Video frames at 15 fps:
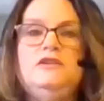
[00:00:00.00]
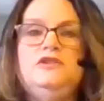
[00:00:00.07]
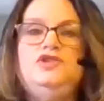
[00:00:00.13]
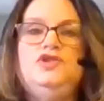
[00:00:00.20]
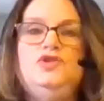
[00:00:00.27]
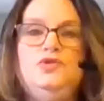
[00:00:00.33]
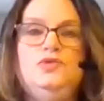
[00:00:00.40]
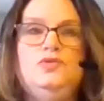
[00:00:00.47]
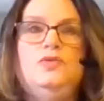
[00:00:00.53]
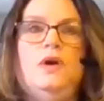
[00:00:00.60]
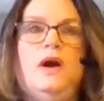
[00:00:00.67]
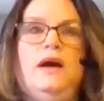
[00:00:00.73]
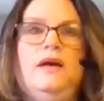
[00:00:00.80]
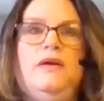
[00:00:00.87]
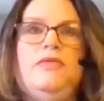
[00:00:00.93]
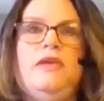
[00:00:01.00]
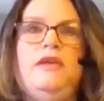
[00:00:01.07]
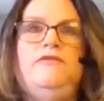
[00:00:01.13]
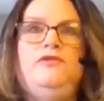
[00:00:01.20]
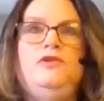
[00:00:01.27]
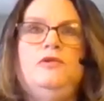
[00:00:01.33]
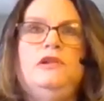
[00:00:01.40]
to,
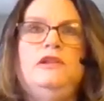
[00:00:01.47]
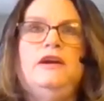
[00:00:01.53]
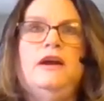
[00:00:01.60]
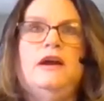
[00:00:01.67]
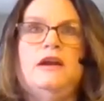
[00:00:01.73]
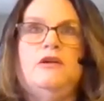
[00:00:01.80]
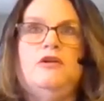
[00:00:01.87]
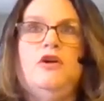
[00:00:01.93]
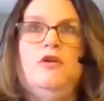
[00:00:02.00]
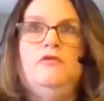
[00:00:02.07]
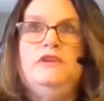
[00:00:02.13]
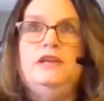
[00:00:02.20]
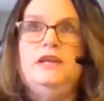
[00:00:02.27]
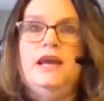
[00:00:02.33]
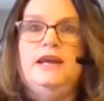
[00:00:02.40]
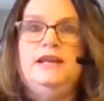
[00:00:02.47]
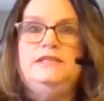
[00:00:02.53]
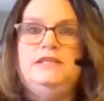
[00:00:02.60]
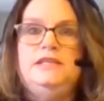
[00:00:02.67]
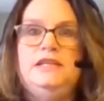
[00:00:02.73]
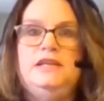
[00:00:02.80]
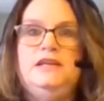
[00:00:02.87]
if you click on our
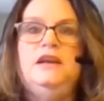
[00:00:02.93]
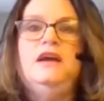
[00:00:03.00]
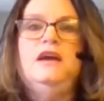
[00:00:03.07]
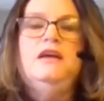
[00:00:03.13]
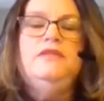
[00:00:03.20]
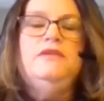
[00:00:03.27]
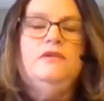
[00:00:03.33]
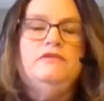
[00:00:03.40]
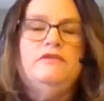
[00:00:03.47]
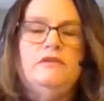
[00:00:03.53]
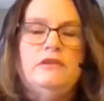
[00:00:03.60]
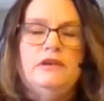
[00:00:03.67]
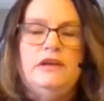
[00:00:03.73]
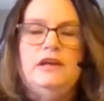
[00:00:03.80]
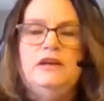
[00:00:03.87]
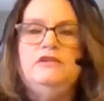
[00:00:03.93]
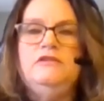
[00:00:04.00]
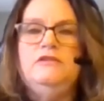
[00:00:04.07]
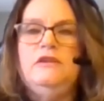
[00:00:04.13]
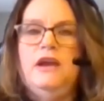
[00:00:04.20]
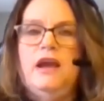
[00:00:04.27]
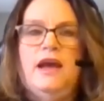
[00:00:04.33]
COVID-19, there's a link to
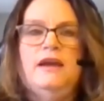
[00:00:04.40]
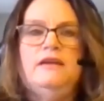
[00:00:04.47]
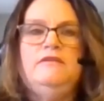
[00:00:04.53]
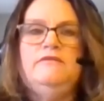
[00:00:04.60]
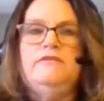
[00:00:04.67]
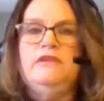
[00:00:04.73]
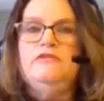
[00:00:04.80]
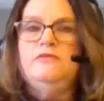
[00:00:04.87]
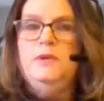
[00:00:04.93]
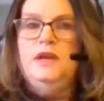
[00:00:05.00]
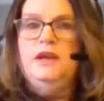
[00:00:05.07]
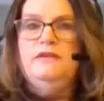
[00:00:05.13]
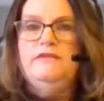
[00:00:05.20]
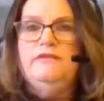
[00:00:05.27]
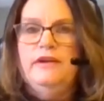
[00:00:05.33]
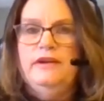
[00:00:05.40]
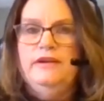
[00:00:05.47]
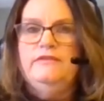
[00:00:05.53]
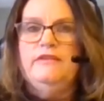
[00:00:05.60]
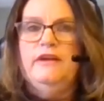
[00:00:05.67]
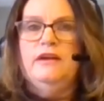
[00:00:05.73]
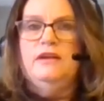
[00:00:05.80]
the active SBA
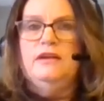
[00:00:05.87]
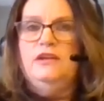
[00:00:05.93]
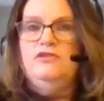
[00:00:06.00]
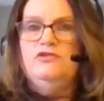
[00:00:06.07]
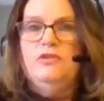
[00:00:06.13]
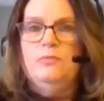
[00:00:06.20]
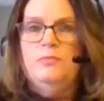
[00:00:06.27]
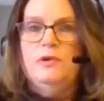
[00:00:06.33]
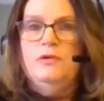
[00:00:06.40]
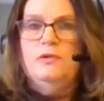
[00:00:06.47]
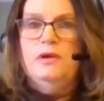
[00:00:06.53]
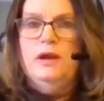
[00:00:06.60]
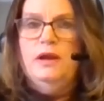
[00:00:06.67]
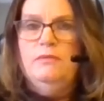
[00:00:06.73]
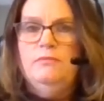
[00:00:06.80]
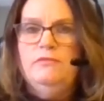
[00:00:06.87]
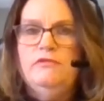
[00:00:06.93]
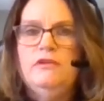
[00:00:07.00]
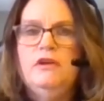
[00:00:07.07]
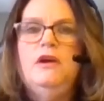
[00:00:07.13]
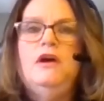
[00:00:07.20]
sites on each of the programs.